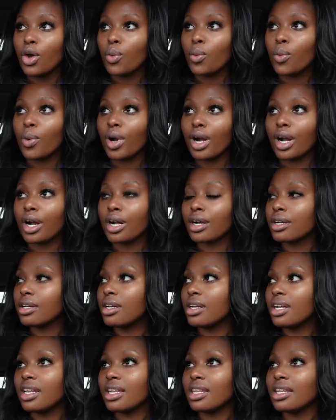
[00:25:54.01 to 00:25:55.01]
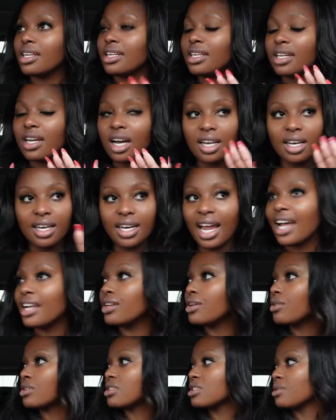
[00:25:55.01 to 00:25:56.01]
were not
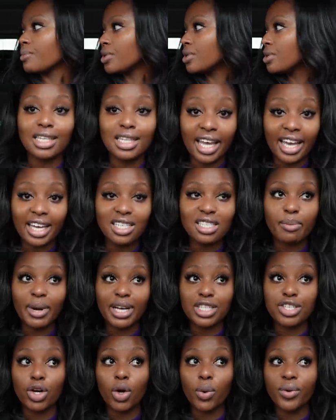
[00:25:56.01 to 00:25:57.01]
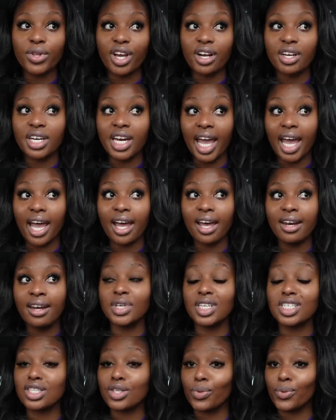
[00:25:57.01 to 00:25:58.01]
noticeable. Leia's about to go with her dad.
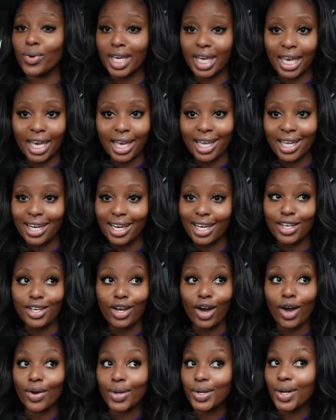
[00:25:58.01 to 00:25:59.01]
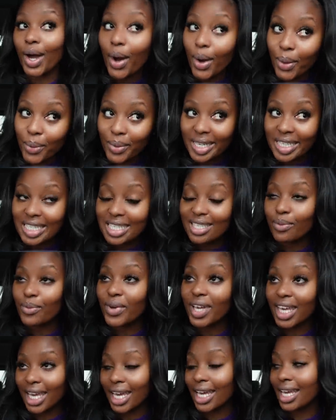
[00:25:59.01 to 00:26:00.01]
It's the weekend, and y'all know when it's the
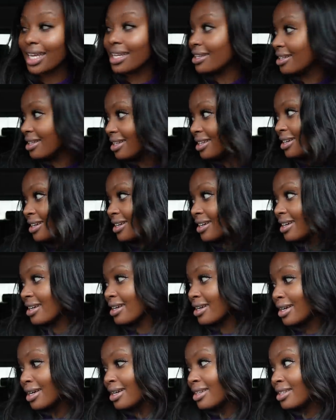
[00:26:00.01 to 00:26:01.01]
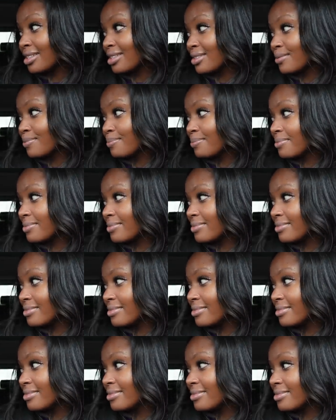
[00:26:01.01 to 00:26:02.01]
weekend. Even when we're in
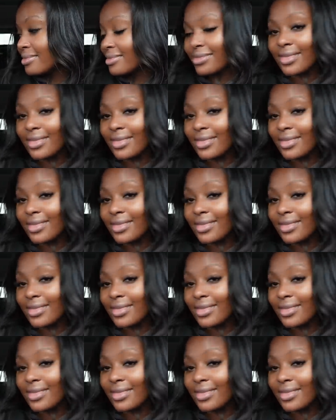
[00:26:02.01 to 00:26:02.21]
Indiana.